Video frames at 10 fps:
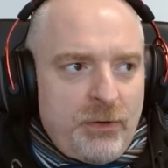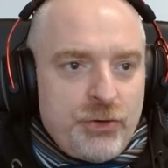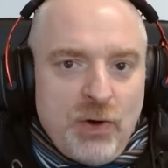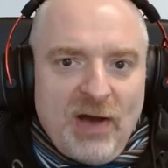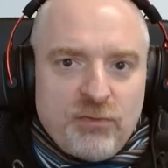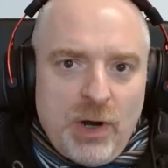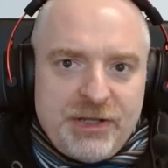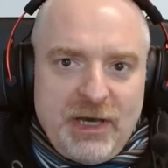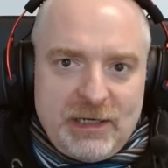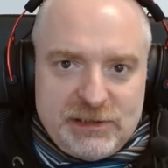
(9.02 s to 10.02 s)
You have
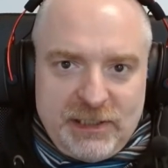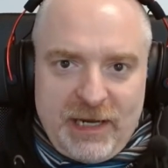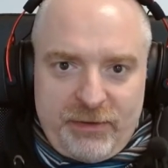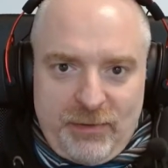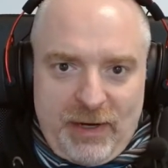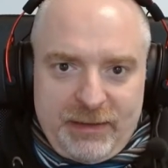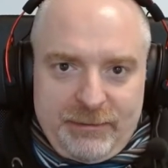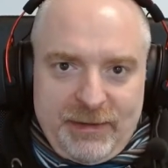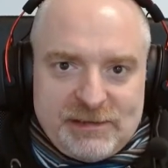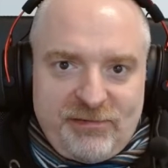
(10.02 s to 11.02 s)
one chance to get it right.
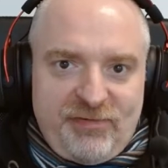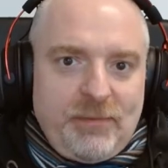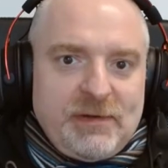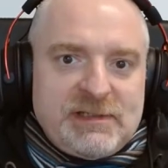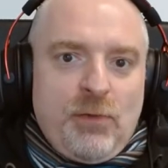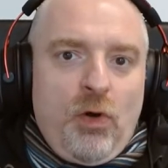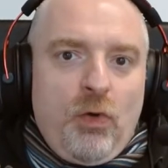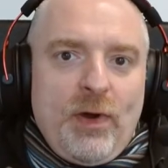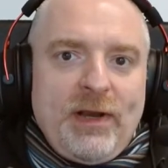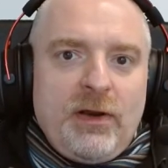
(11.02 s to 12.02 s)
There's a very
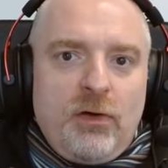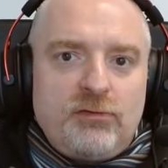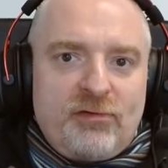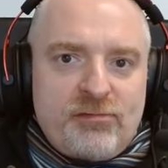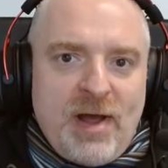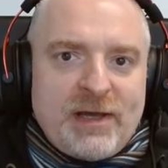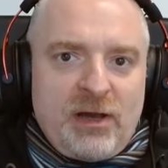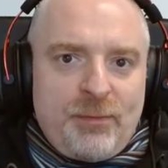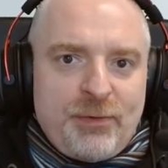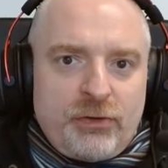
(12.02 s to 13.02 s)
small window of
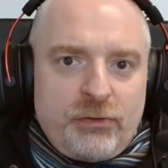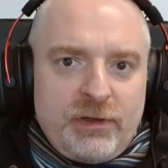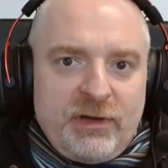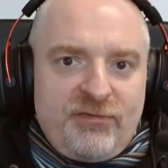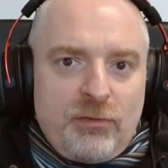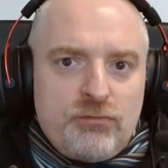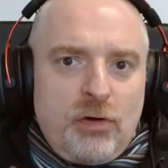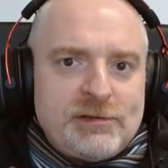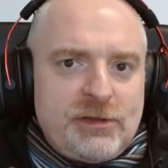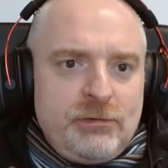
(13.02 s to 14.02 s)
ranking opportunity for
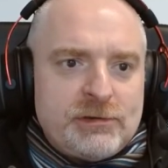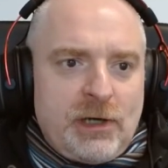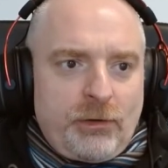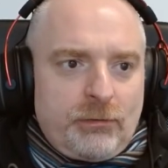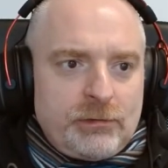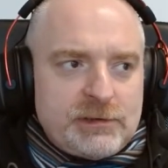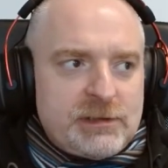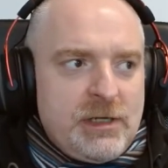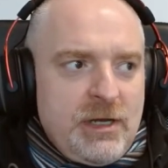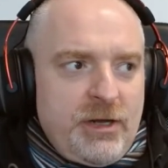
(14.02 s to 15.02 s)
most news
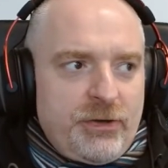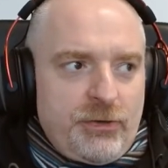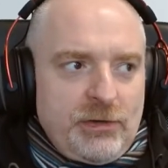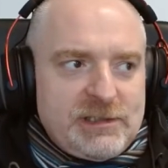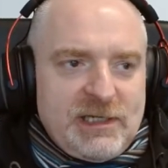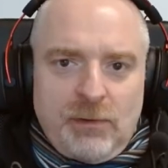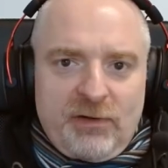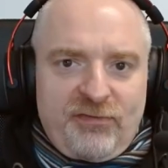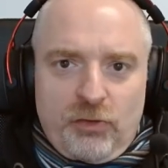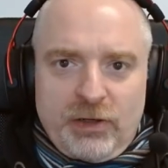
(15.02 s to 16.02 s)
articles, usually
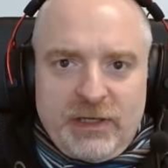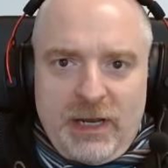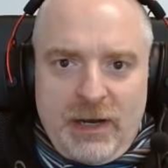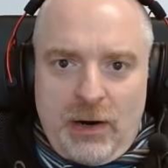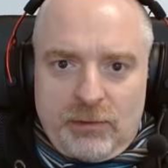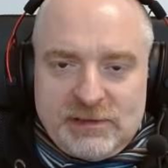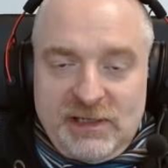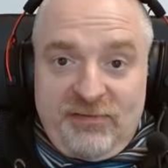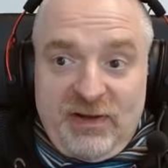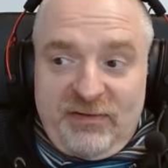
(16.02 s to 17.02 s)
around 48 hours,
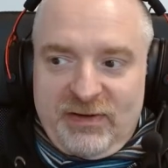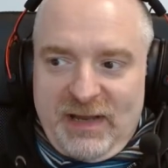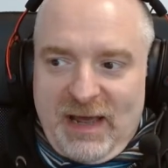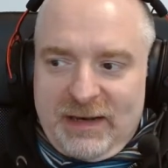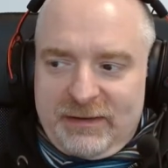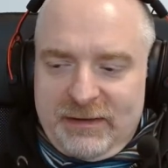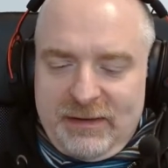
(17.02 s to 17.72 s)
if even that,